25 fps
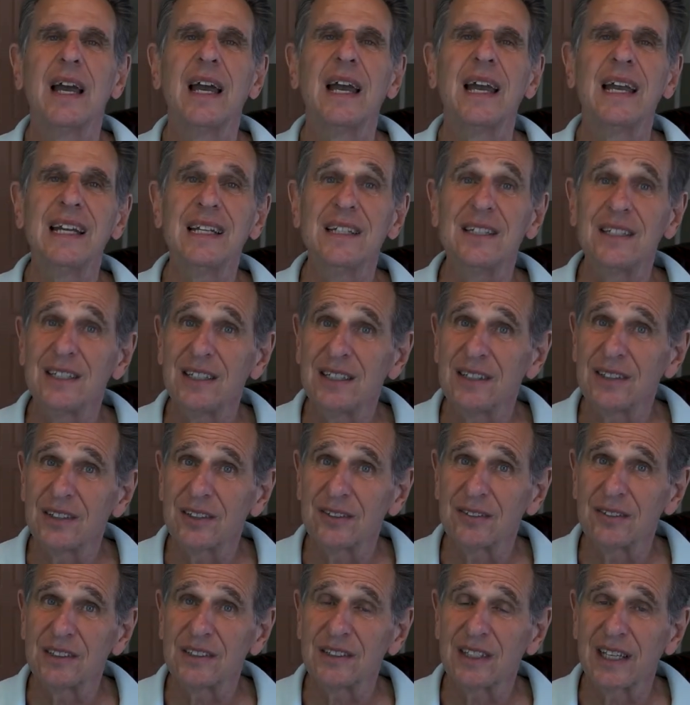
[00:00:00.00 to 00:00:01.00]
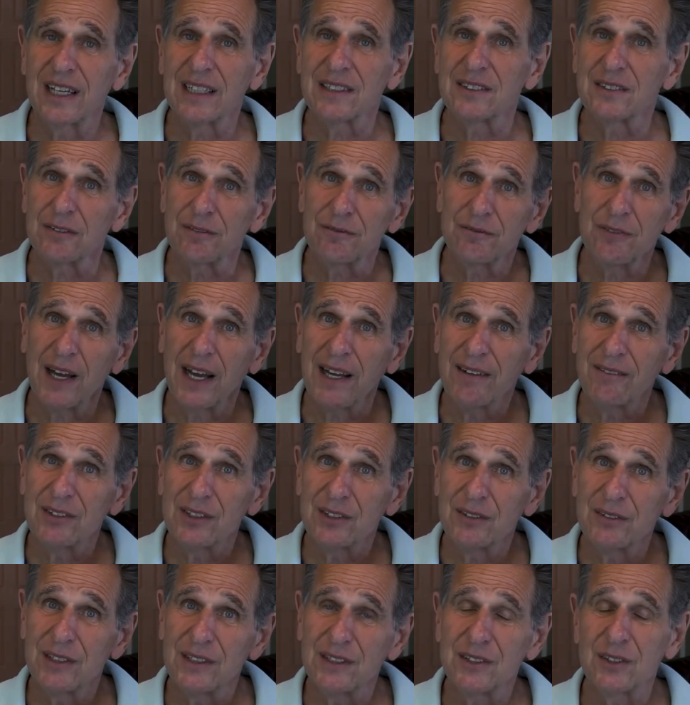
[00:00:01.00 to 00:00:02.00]
18 degrees Cancer, 5
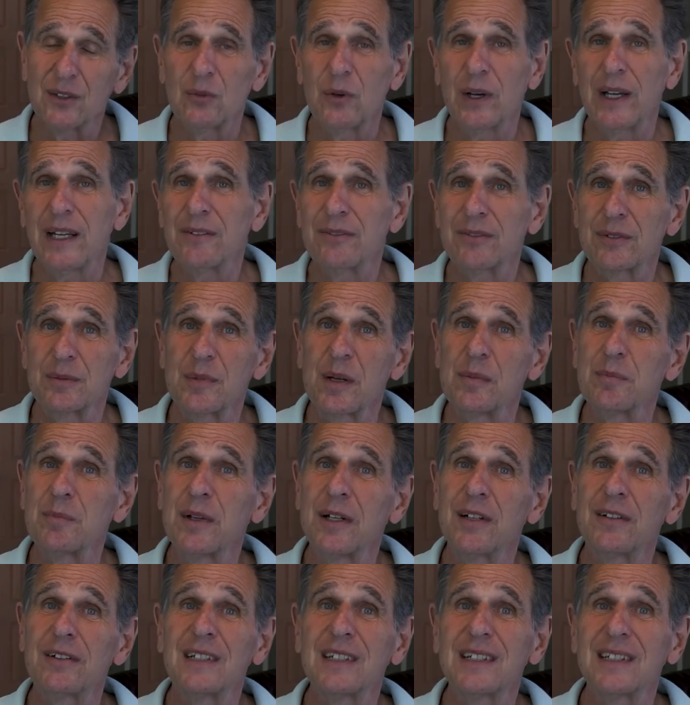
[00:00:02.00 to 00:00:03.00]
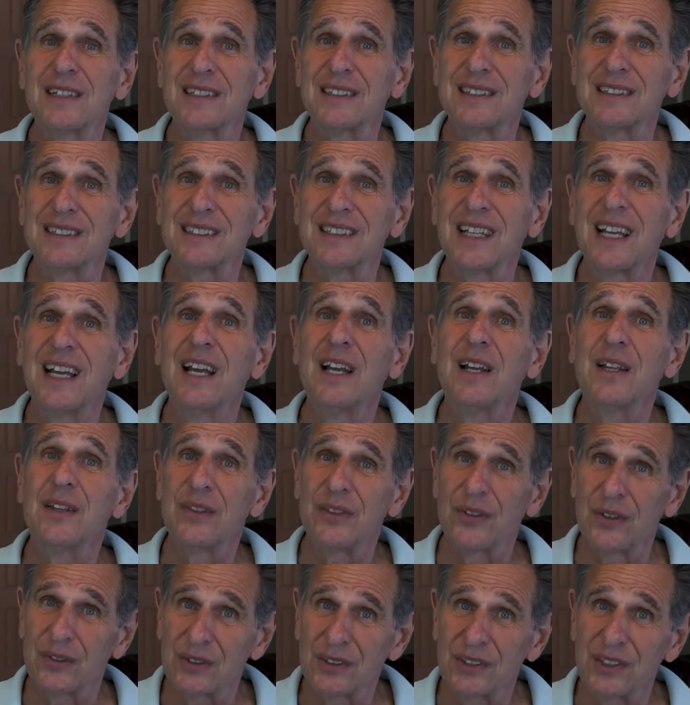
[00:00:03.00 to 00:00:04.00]
degrees away from America's
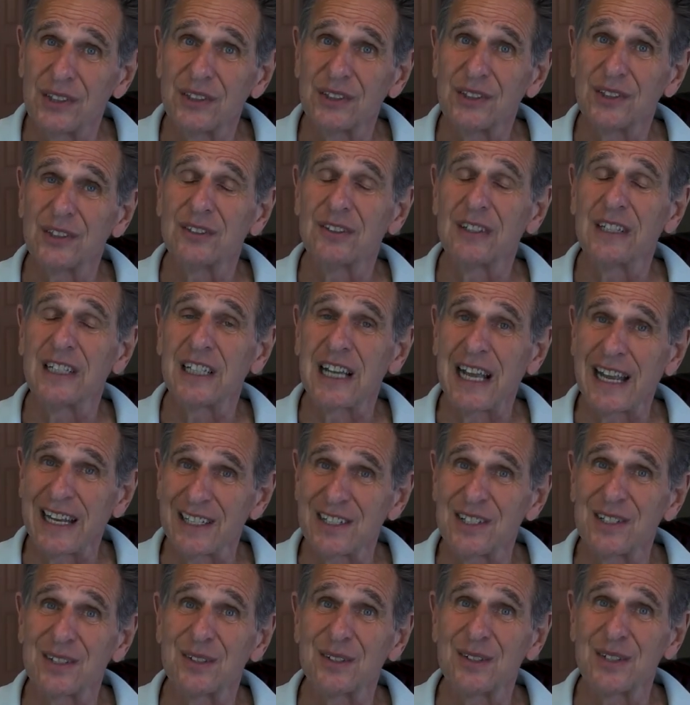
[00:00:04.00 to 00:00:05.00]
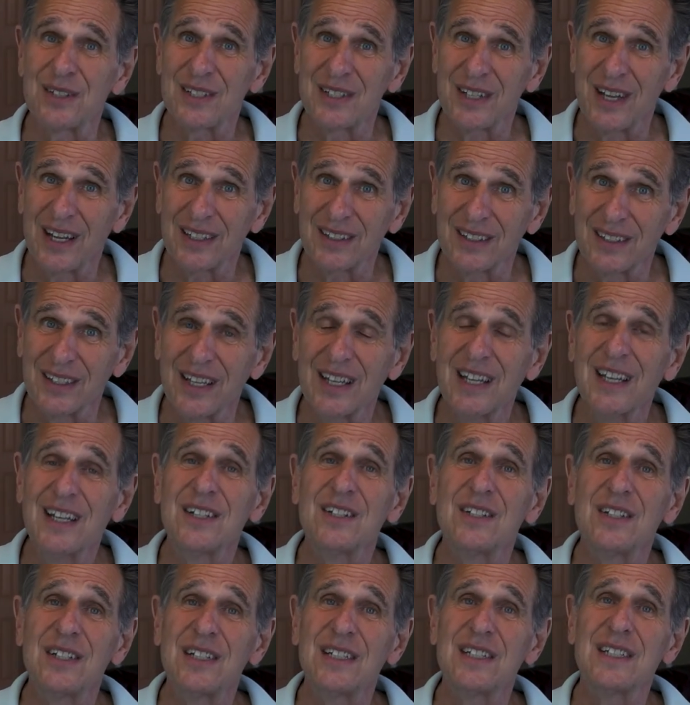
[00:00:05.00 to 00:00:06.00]
13-degree Cancer Sun.
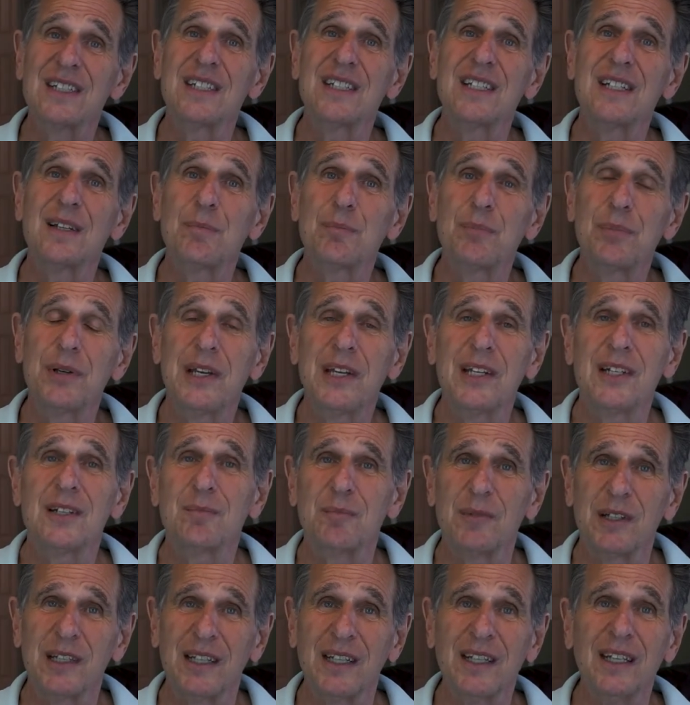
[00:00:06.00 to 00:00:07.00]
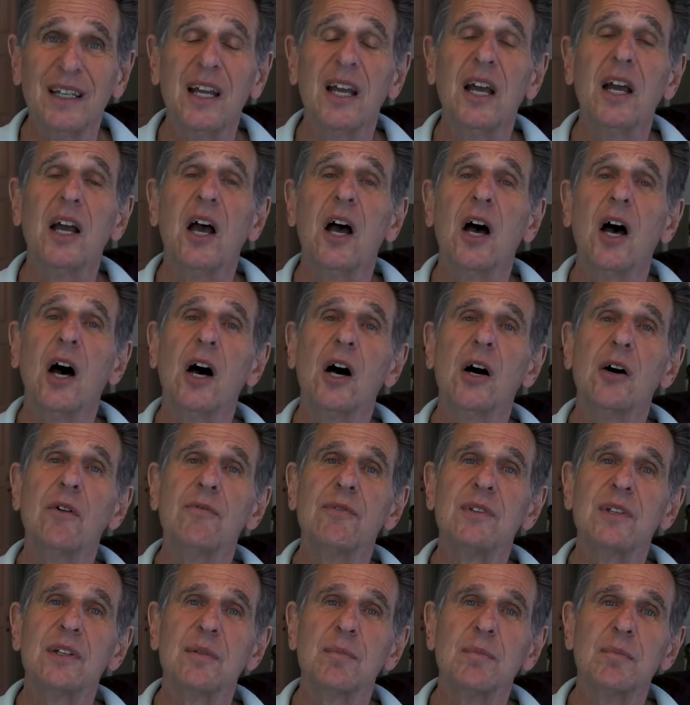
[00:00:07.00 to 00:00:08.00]
She is the epitome
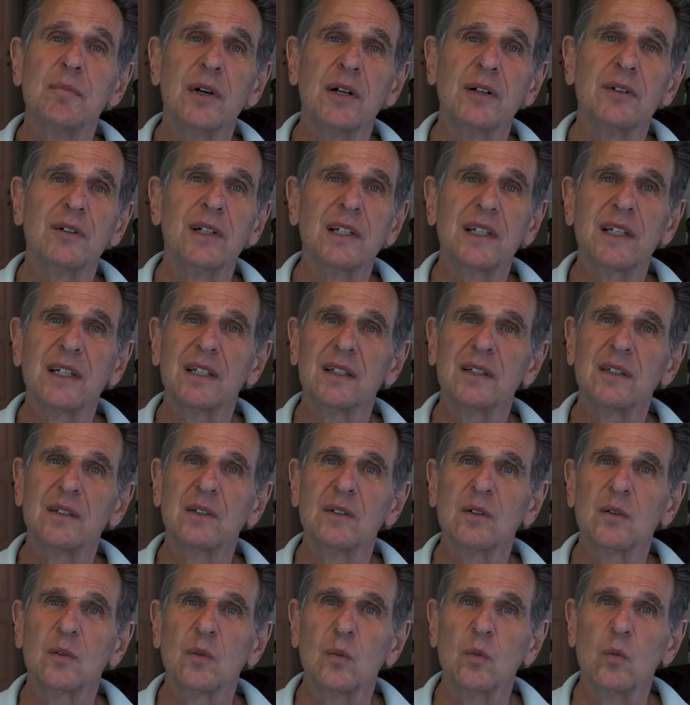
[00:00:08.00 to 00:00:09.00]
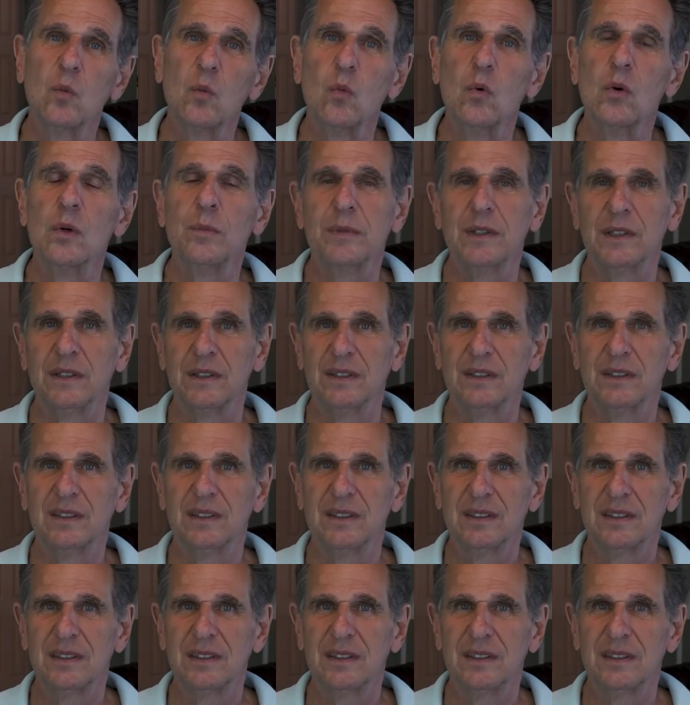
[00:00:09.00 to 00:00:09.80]
of the American woman